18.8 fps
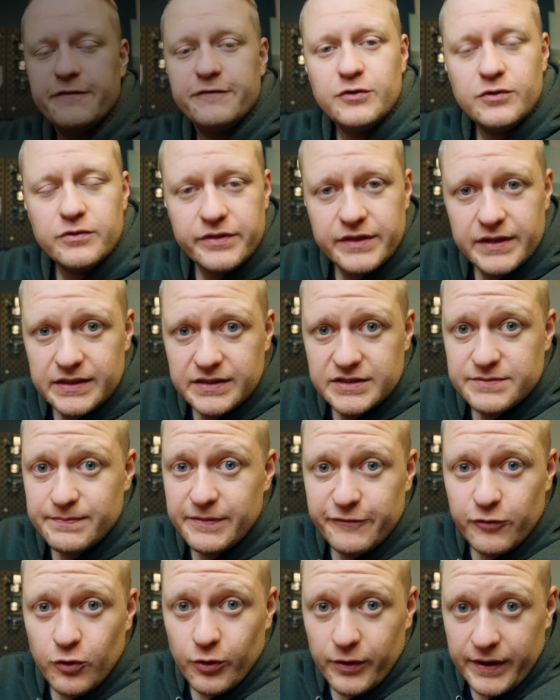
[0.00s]
few things
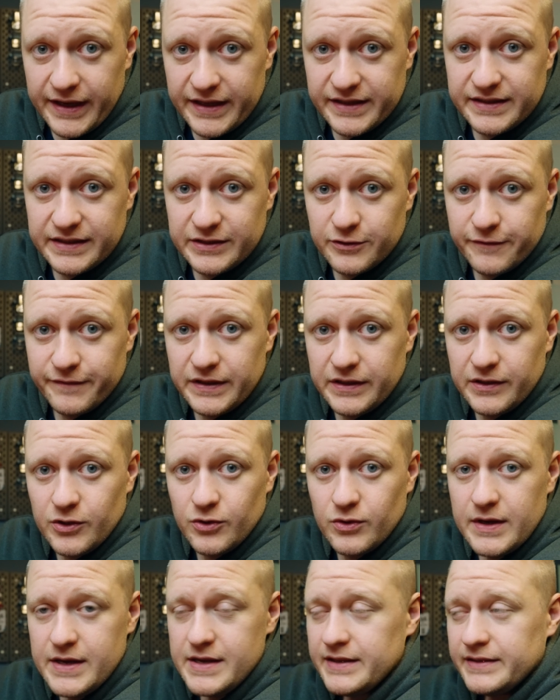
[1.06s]
before ending the
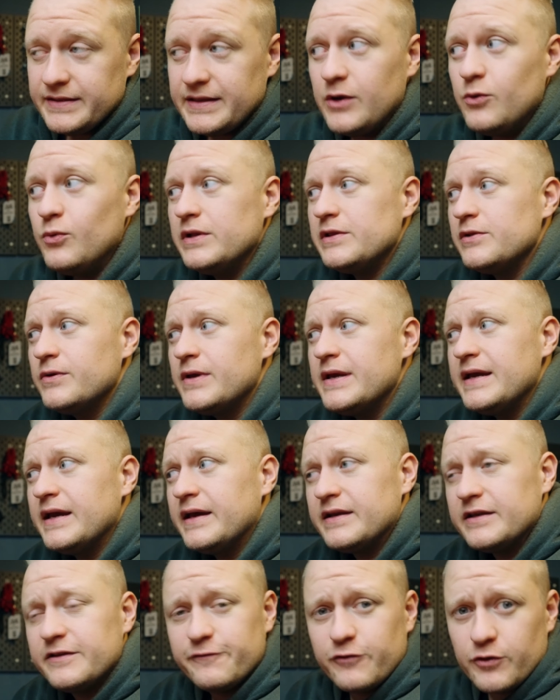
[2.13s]
video. Now when looking at
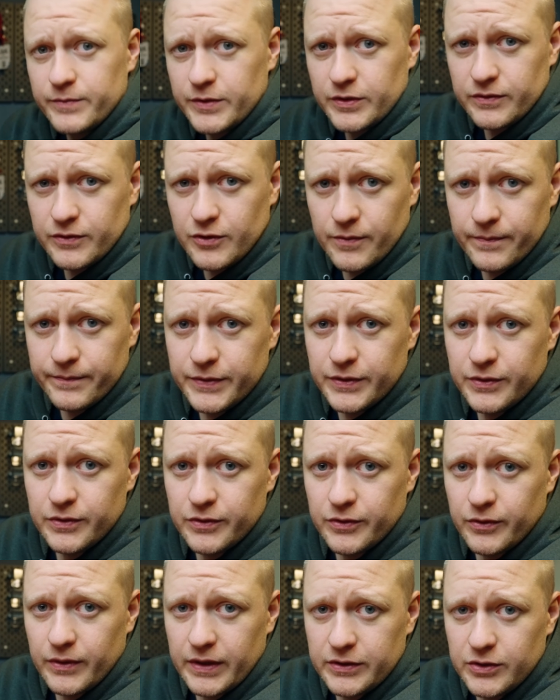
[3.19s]
it from the
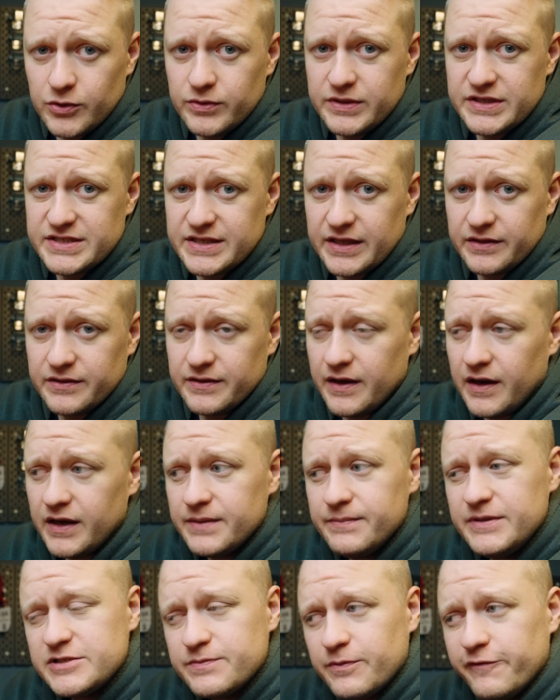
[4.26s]
computer, I noticed that the
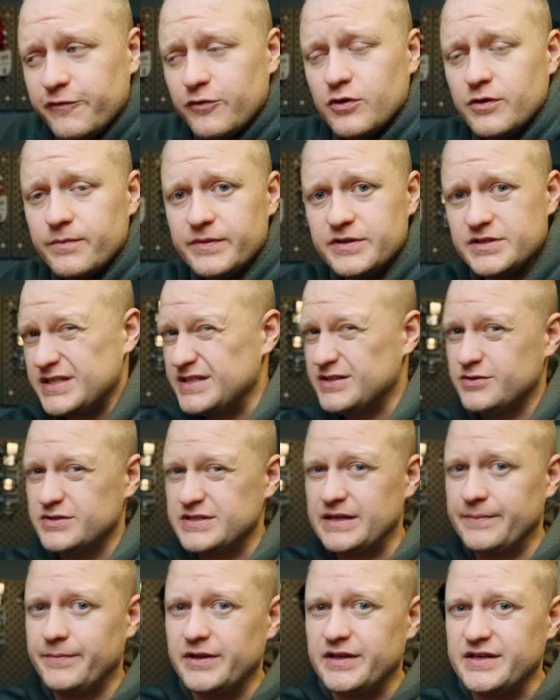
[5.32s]
ibis performance and the
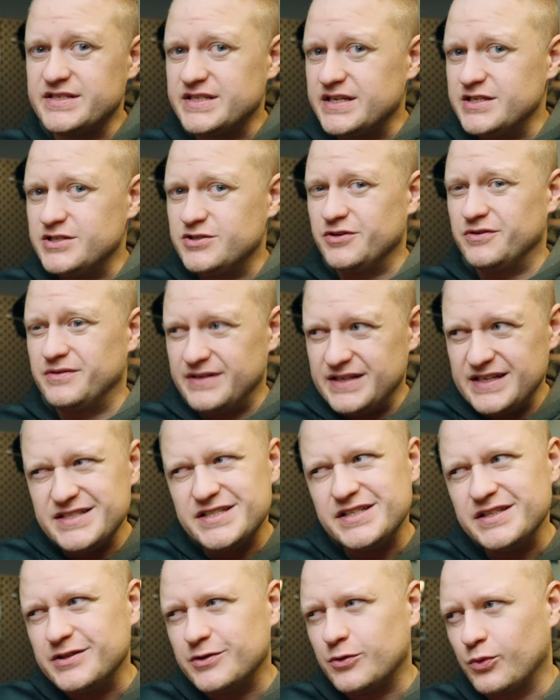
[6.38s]
stabilization
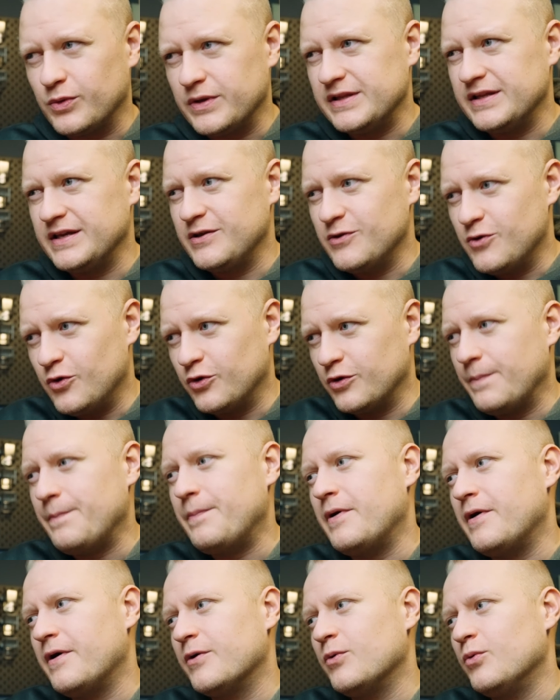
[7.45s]
isn't really on
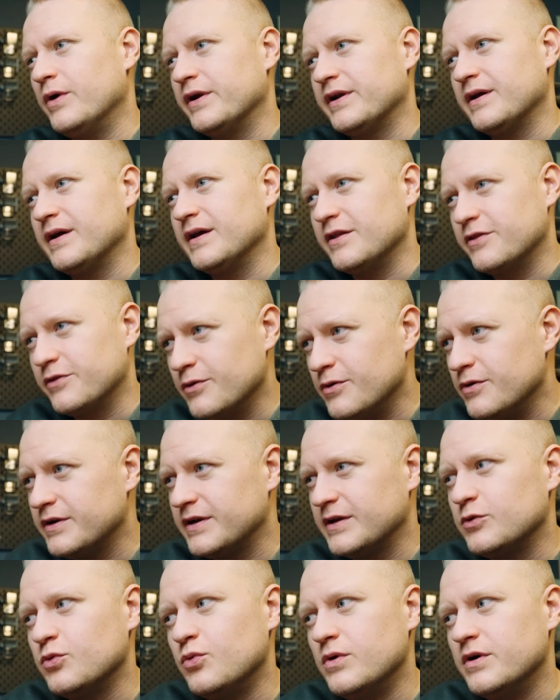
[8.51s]
par what I thought
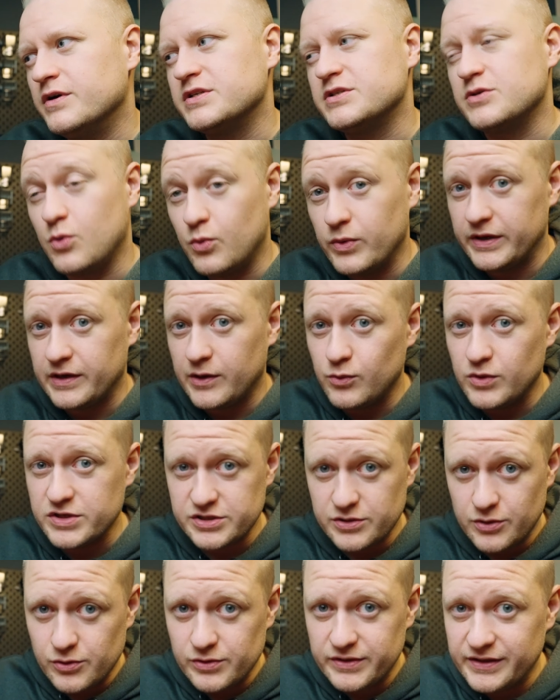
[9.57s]
it was when I was
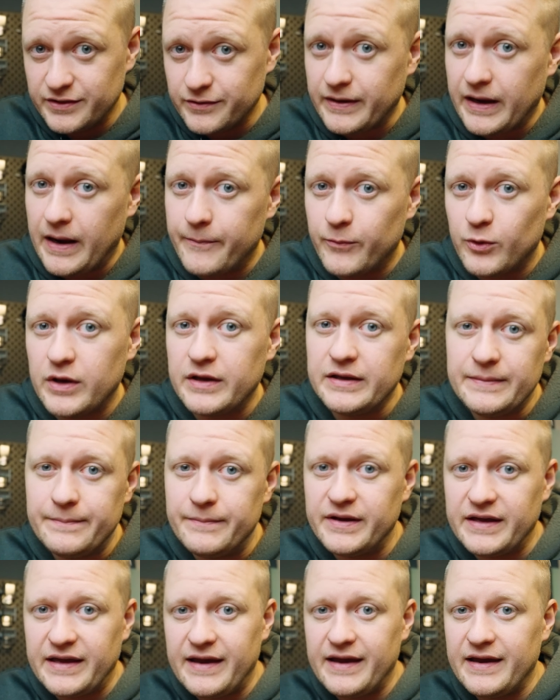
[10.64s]
holding the camera in
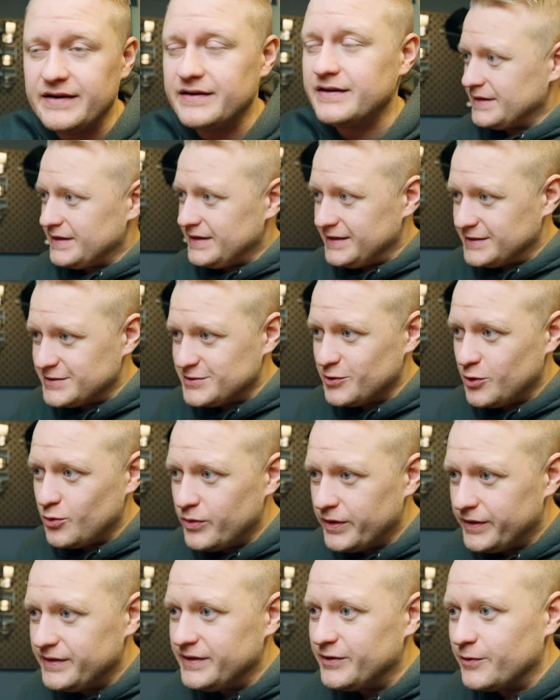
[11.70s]
my hand. It's
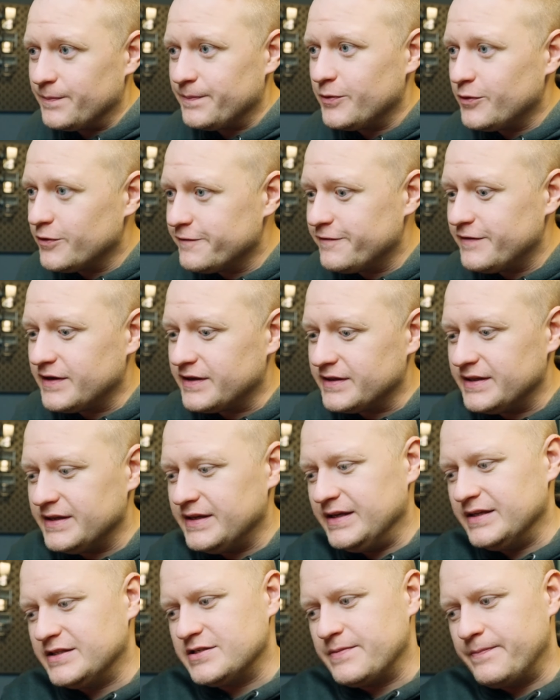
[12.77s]
nowhere near perfect.
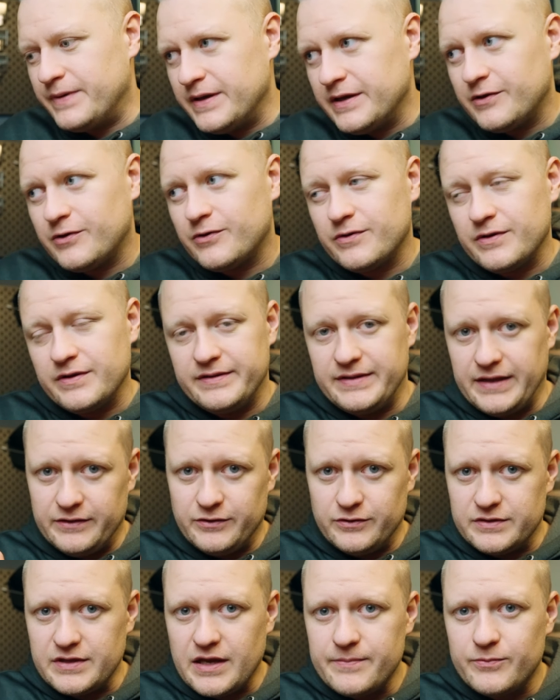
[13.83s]
It's better than
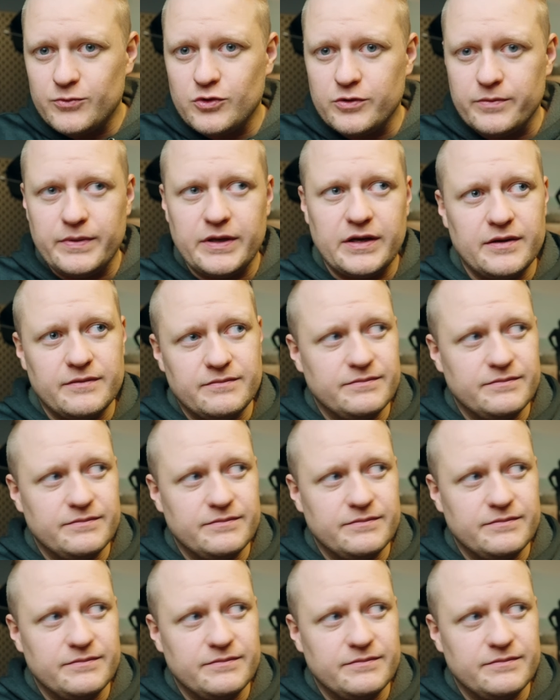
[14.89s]
the Tamron, but